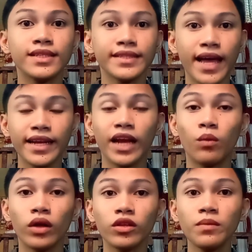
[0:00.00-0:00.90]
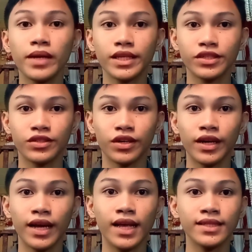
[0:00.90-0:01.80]
sand and water mixture
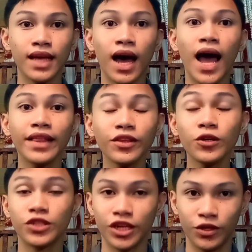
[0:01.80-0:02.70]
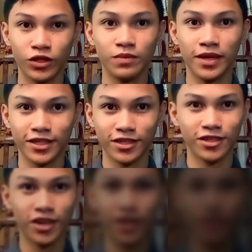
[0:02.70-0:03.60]
is a heterogeneous mixture.